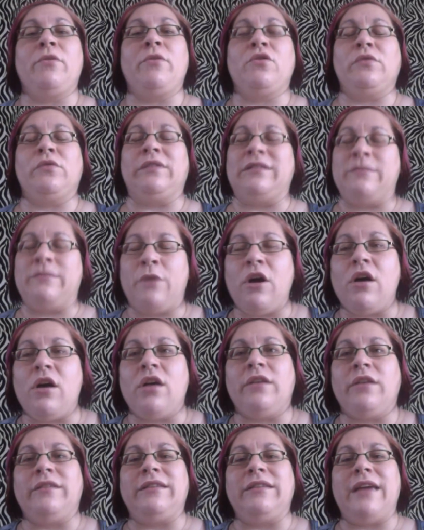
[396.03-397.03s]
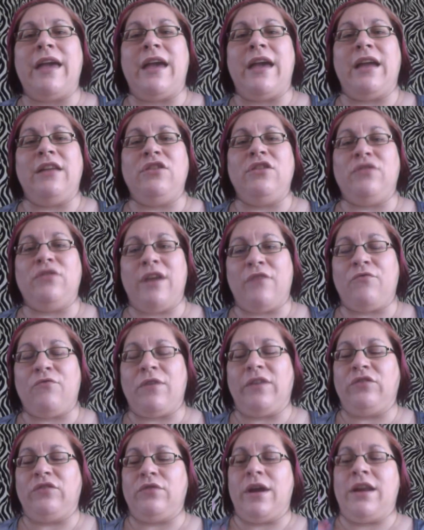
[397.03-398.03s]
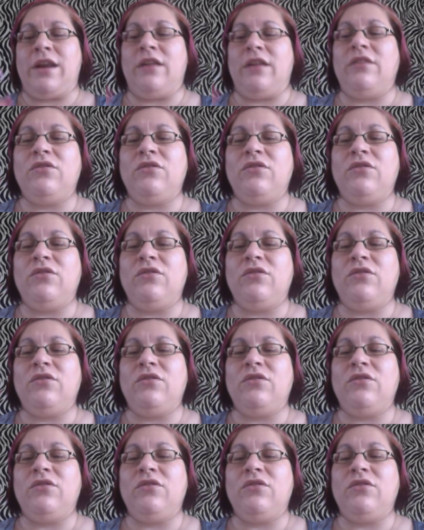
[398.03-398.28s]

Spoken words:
goes the balls and you get frustrated.